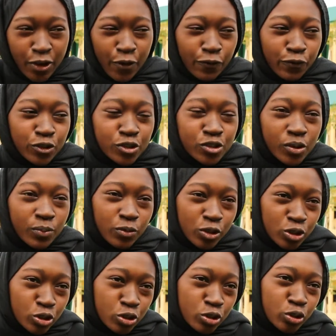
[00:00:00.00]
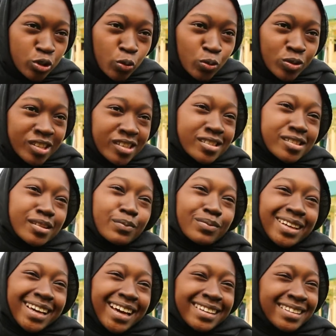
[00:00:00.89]
For someone to notice
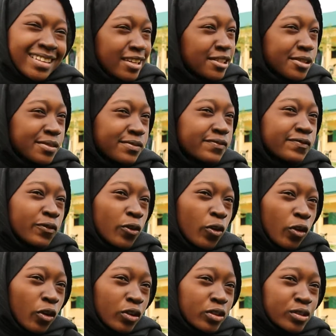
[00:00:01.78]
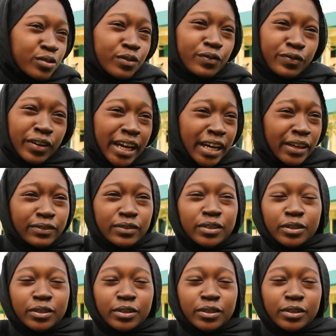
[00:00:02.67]
something at the age of 4 to 5,